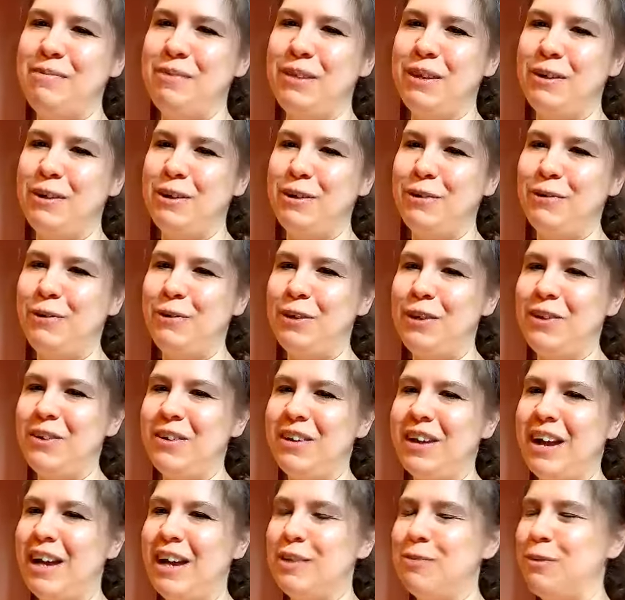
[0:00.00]
Beautiful,
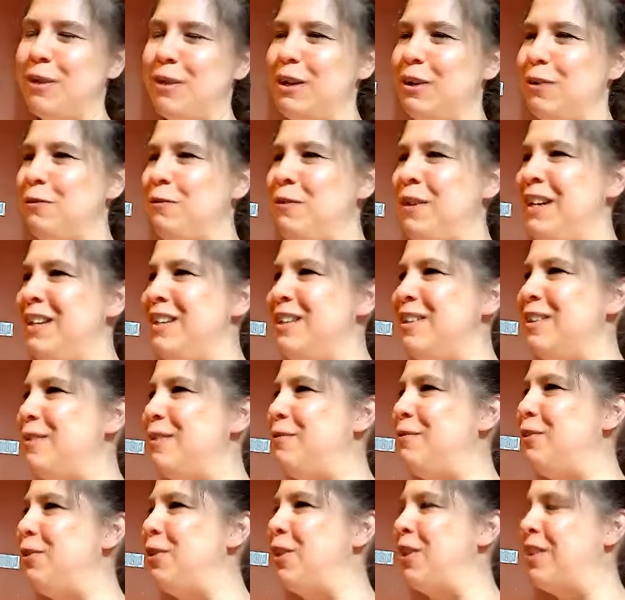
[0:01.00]
you guys. Bring your feet to
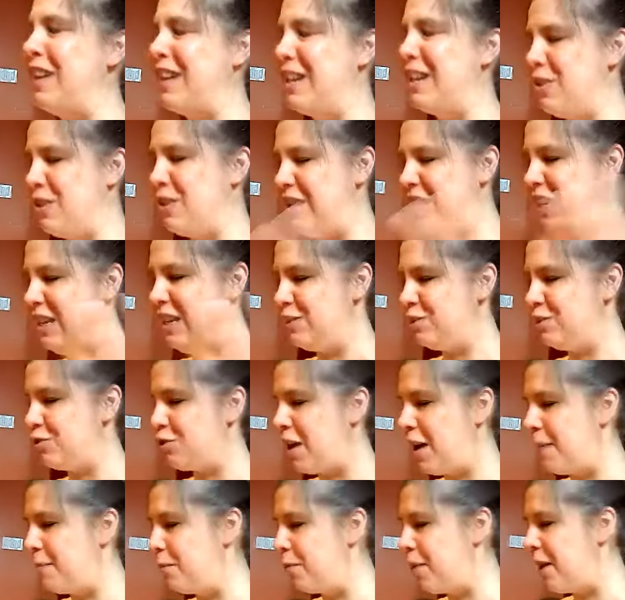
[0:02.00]
the floor. Let your knees
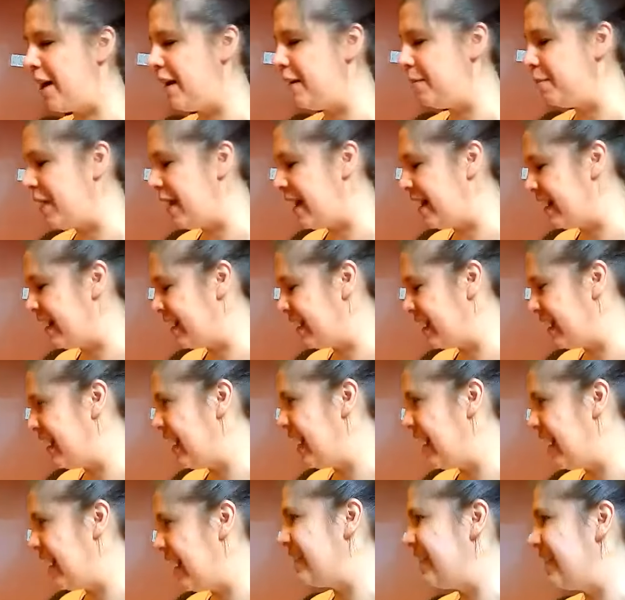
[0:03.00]
drop wide. Baddha
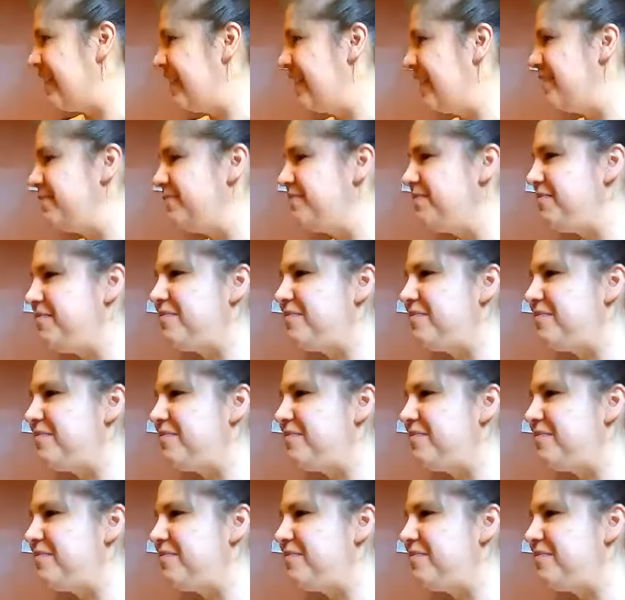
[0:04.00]
Konasana.